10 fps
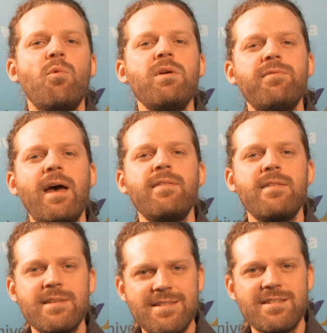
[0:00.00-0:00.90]
We found that
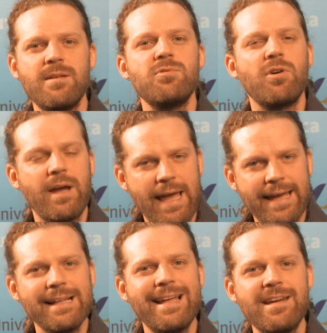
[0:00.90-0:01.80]
the system
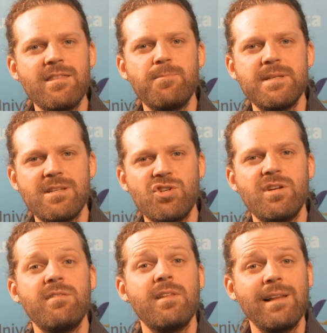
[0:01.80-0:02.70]
triangulated the
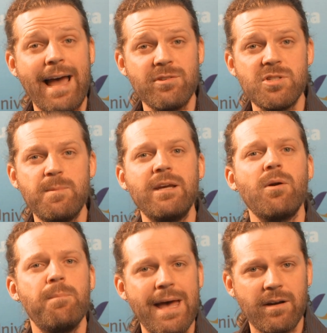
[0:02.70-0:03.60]
position of the loudspeaker
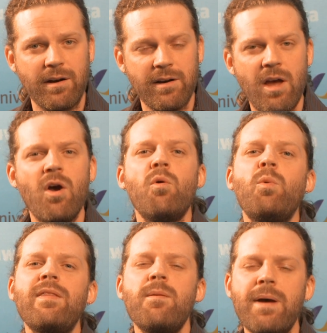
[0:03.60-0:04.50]
better
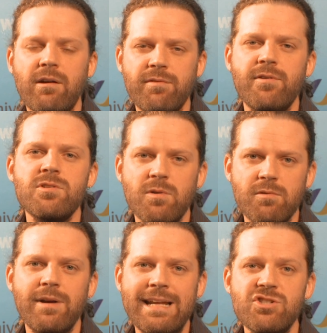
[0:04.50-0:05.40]
when the microphones were
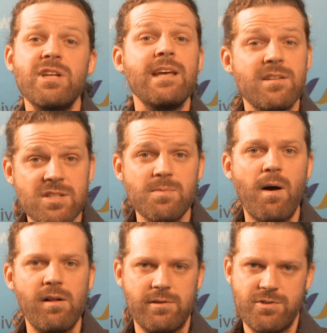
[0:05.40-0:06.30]
arranged in a
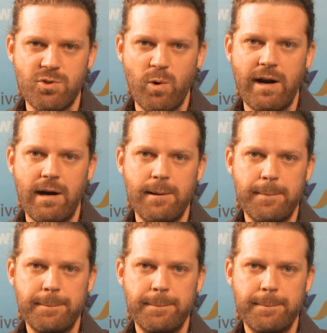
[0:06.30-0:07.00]
smaller square.